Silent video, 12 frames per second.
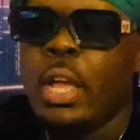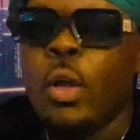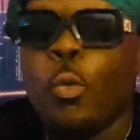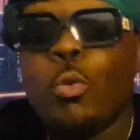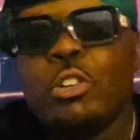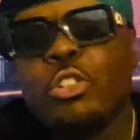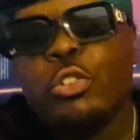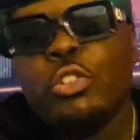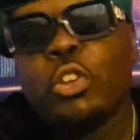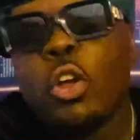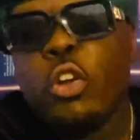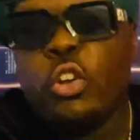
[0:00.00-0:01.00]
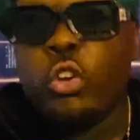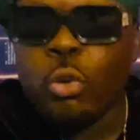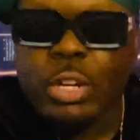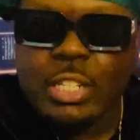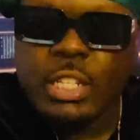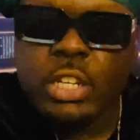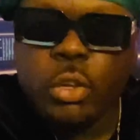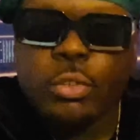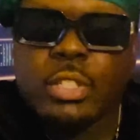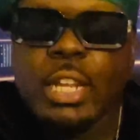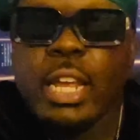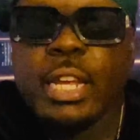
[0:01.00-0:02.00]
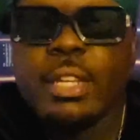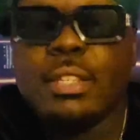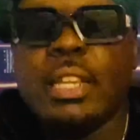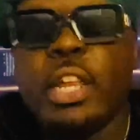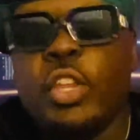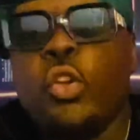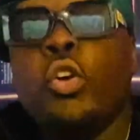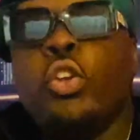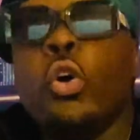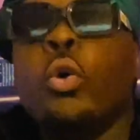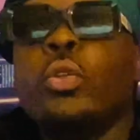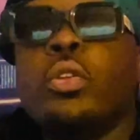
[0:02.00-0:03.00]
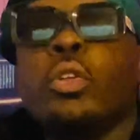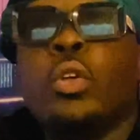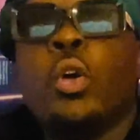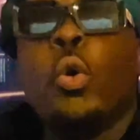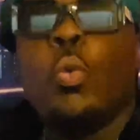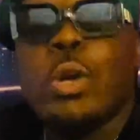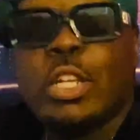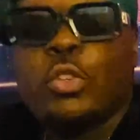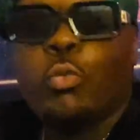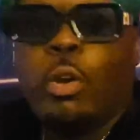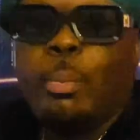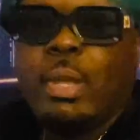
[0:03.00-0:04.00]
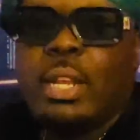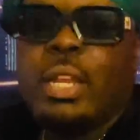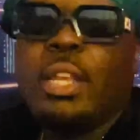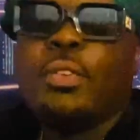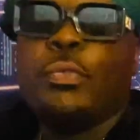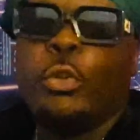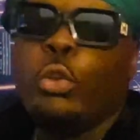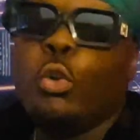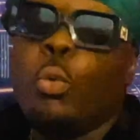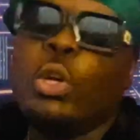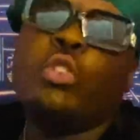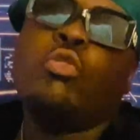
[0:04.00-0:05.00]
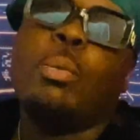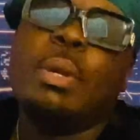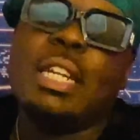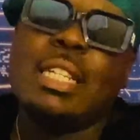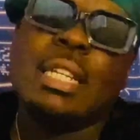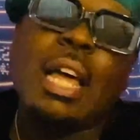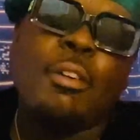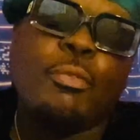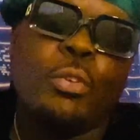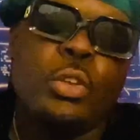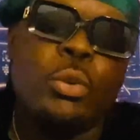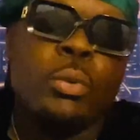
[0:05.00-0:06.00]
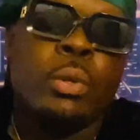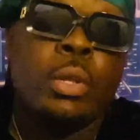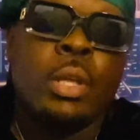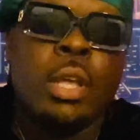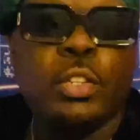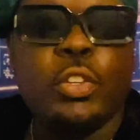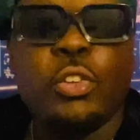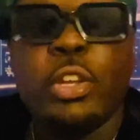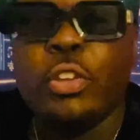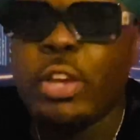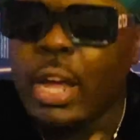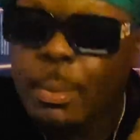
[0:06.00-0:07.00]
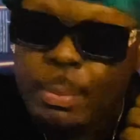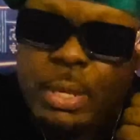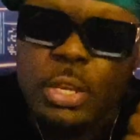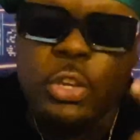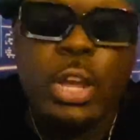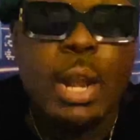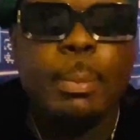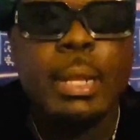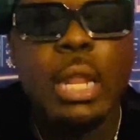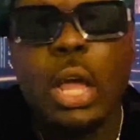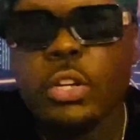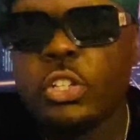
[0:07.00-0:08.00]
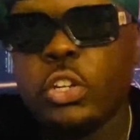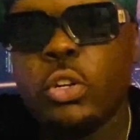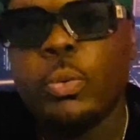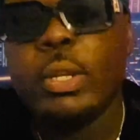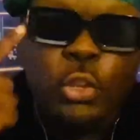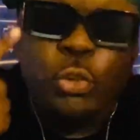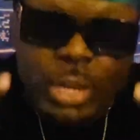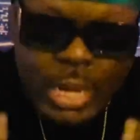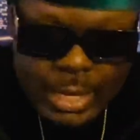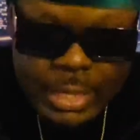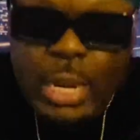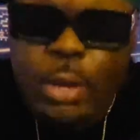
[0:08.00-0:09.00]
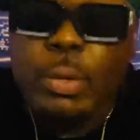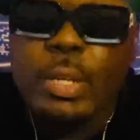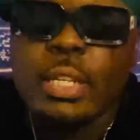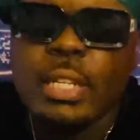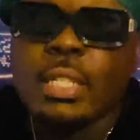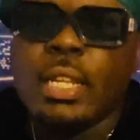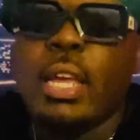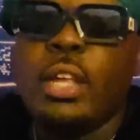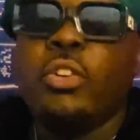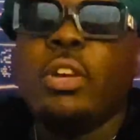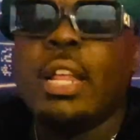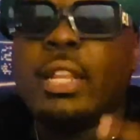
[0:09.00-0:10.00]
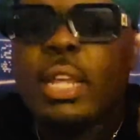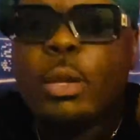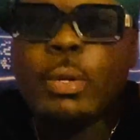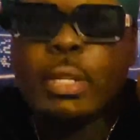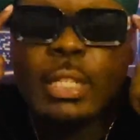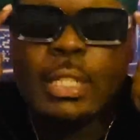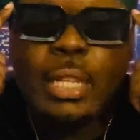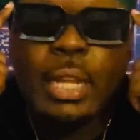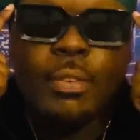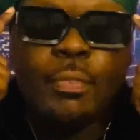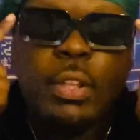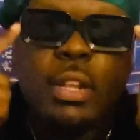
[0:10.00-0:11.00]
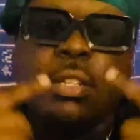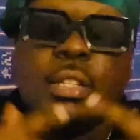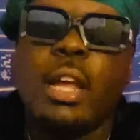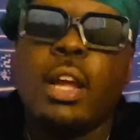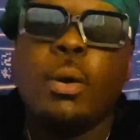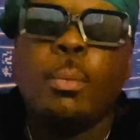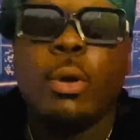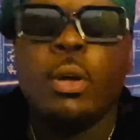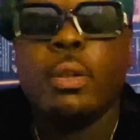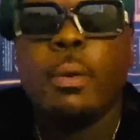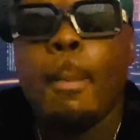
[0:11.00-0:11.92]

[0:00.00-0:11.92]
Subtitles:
Once you start noticing those things, then you'll know which woman is for you and which woman is not for you. You gotta be logical with it. You can't think with this head. You gotta think with this head, fellas. Like, come on.